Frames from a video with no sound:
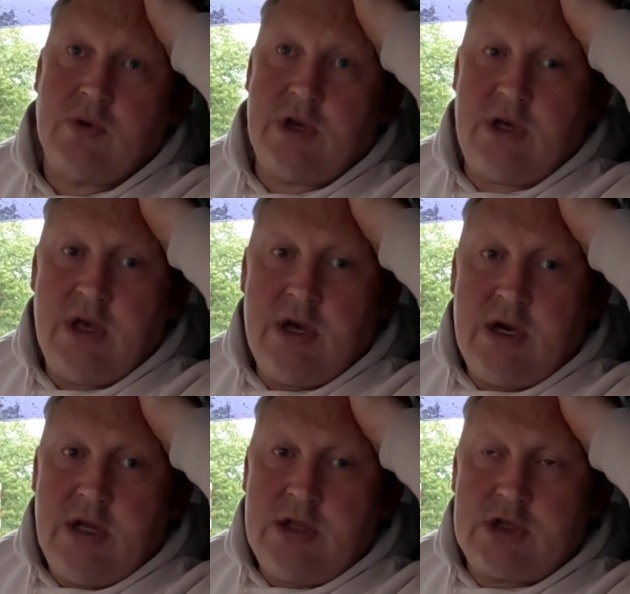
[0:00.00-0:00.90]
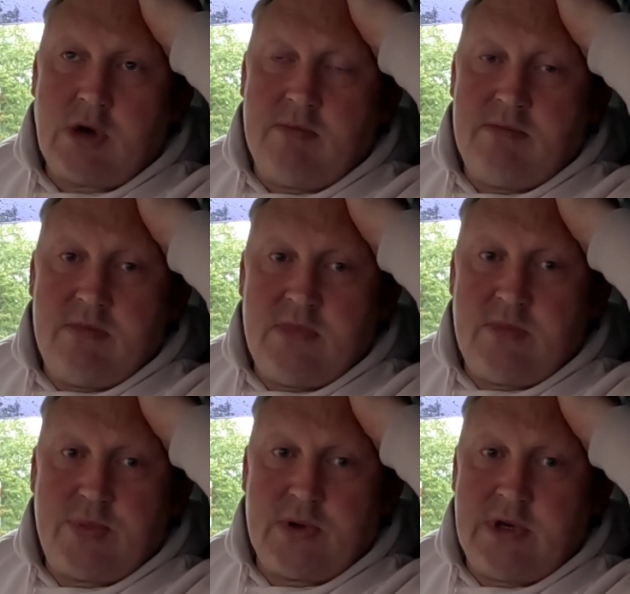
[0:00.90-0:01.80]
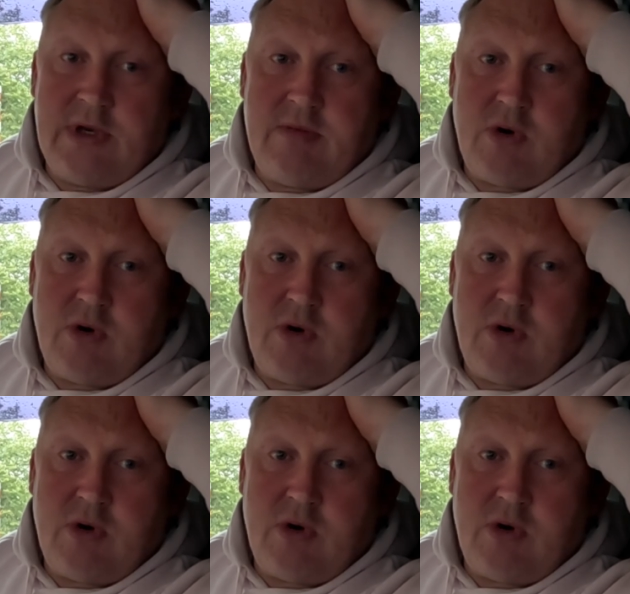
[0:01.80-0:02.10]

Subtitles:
or there's some bloody,